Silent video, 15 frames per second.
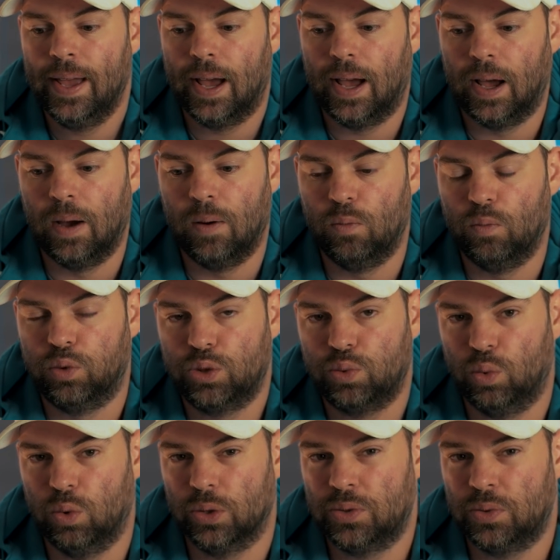
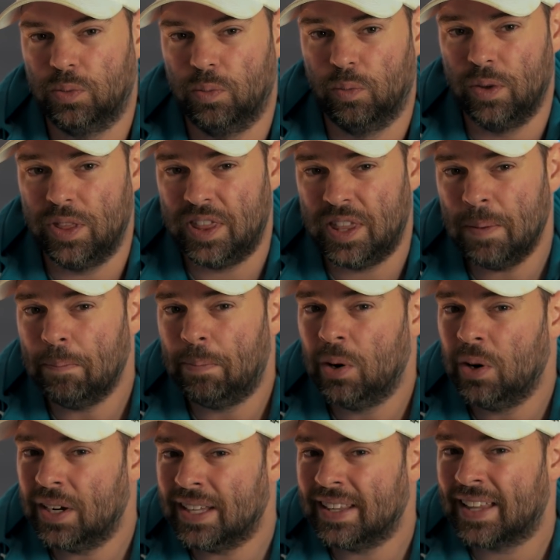With them
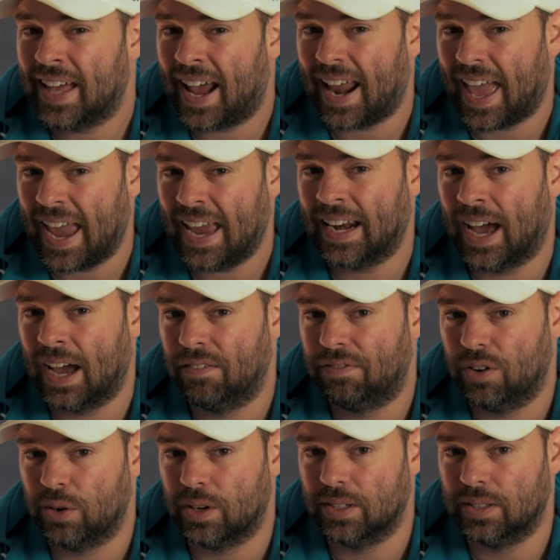putting that A9
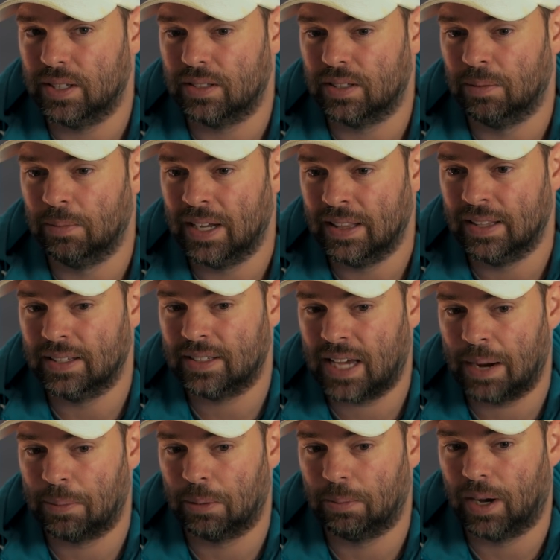focus system in this
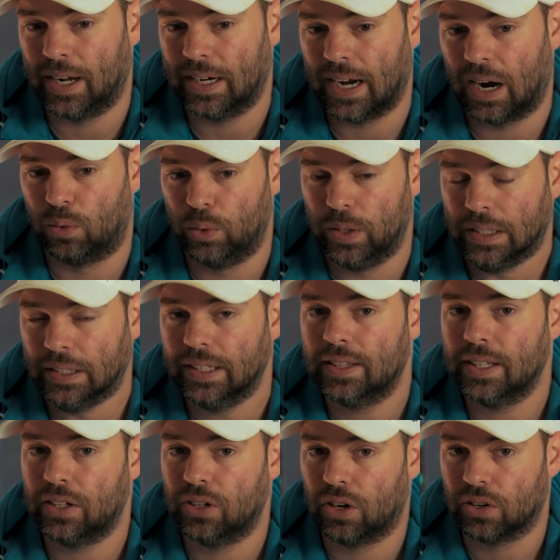camera body, I really
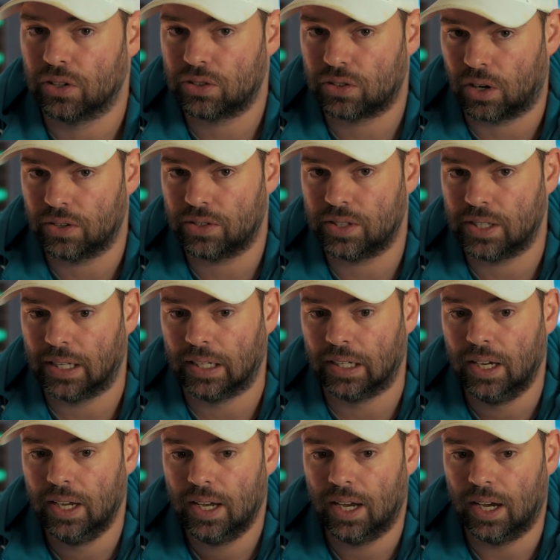think you're going to start
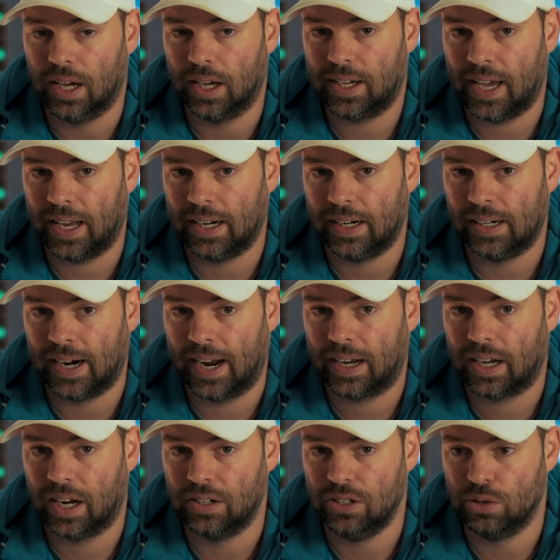seeing Canon and
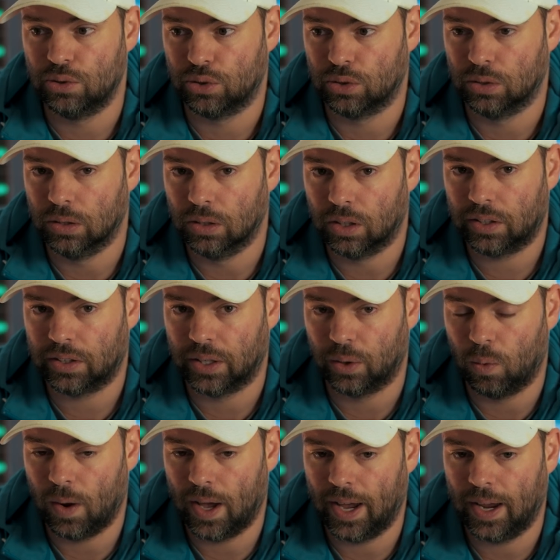Nikon users look their
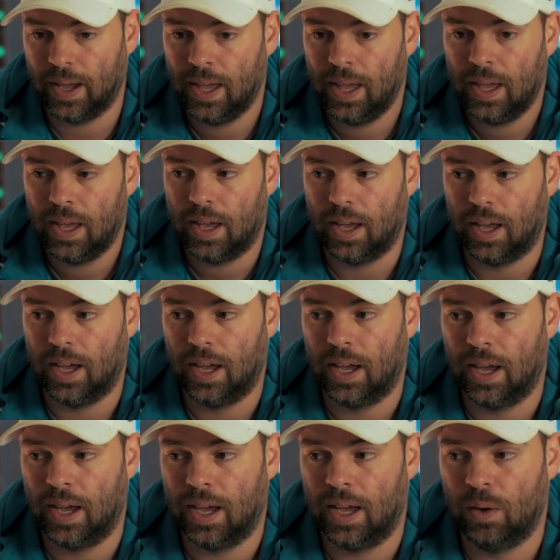way.
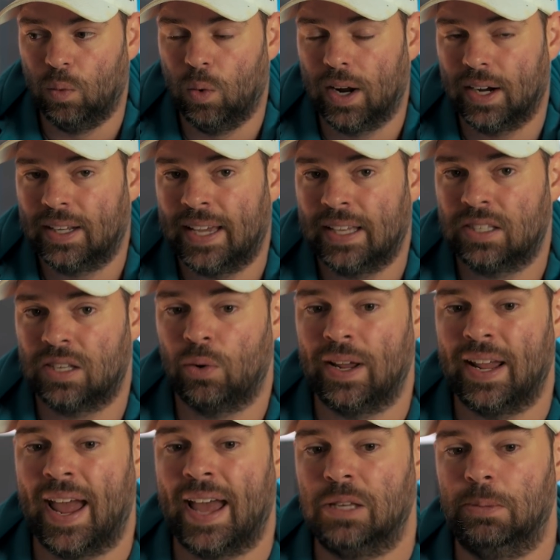And what
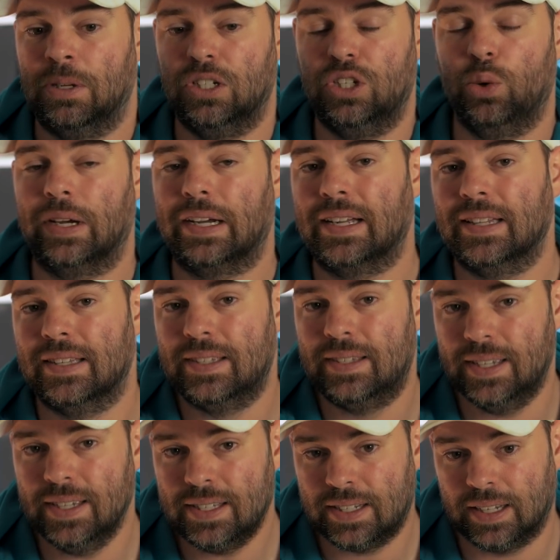Sony has been doing
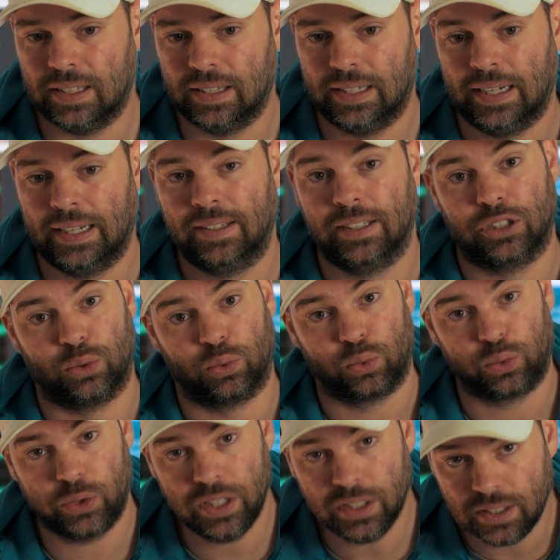consistently, that they're
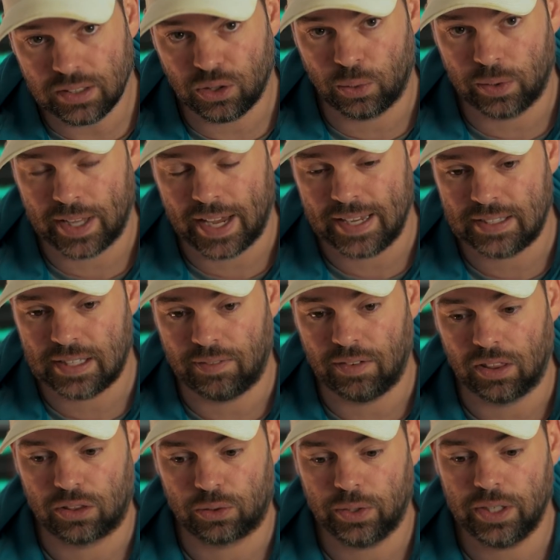really doing with the
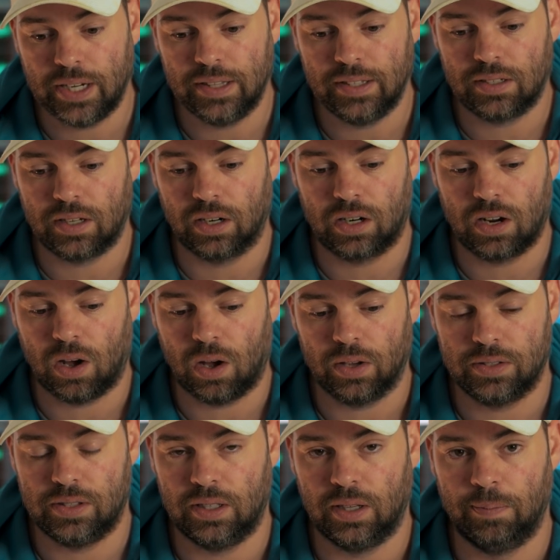A7 III, that's going to
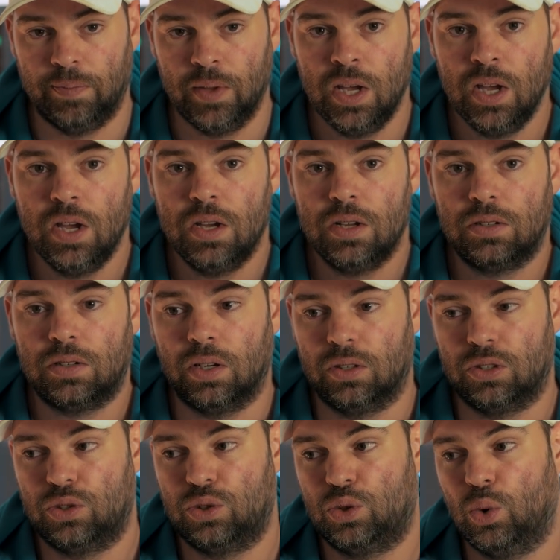cause them to
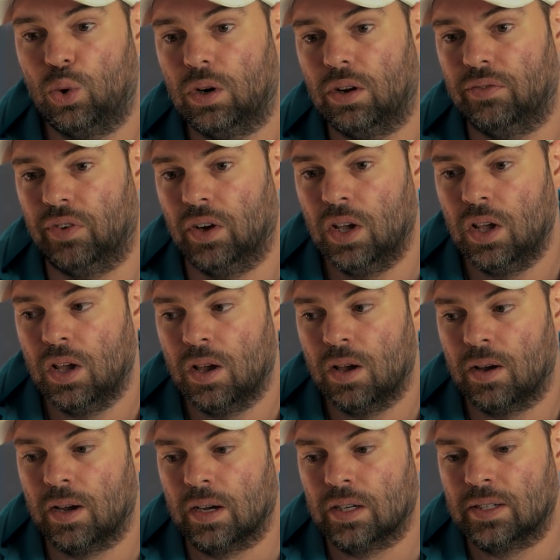sort of
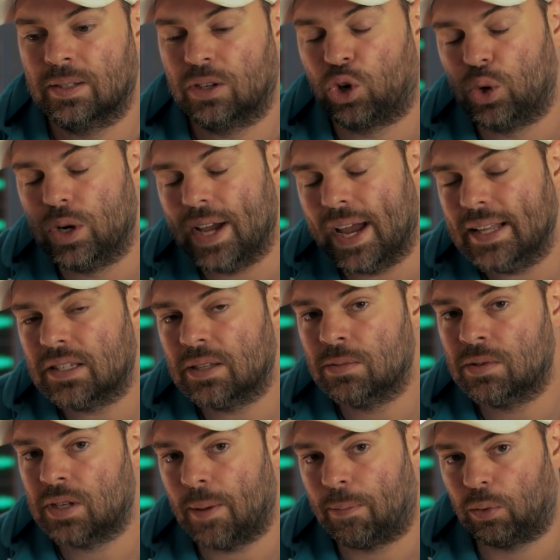create some
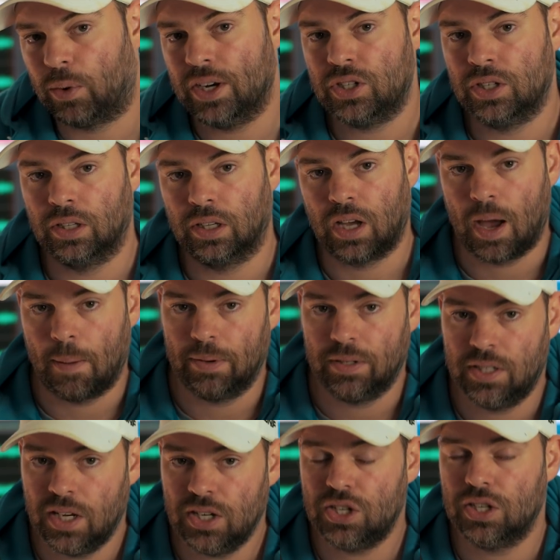separation in the
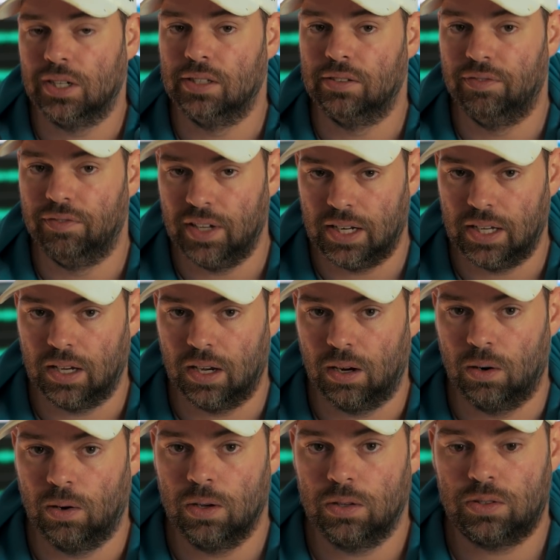competition is
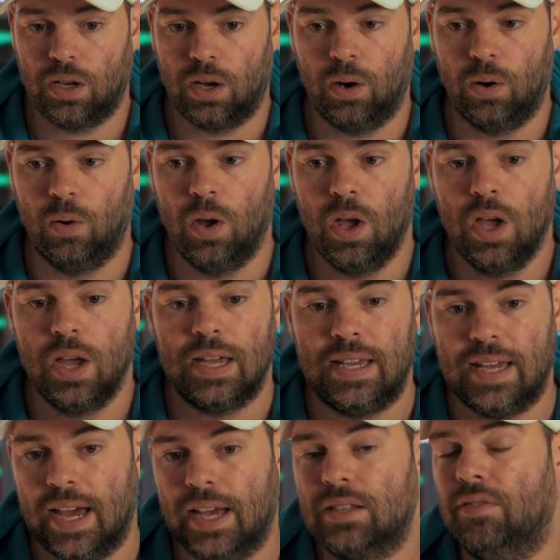video. So
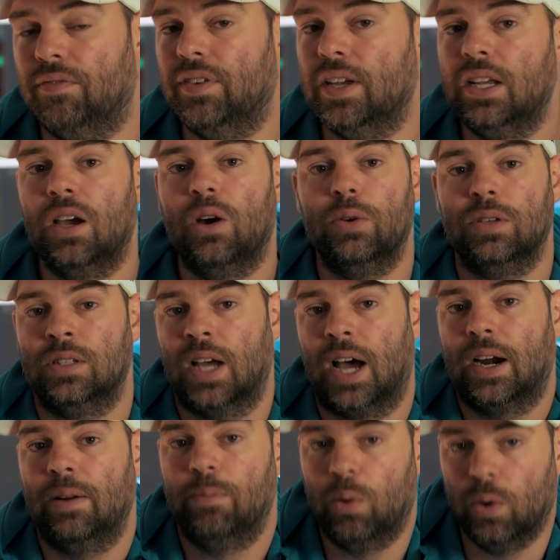yes, video is
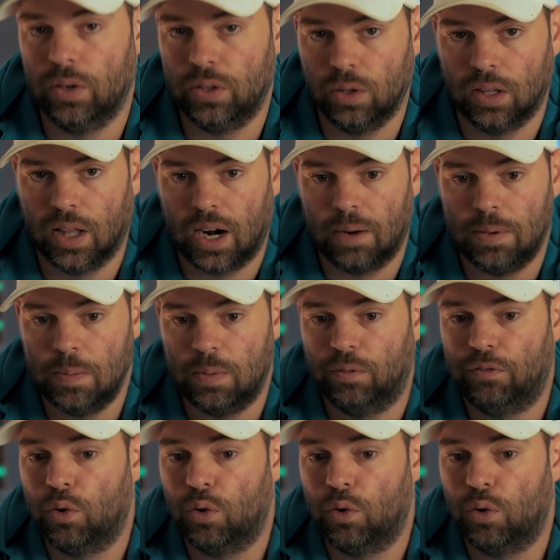not important to a lot of people.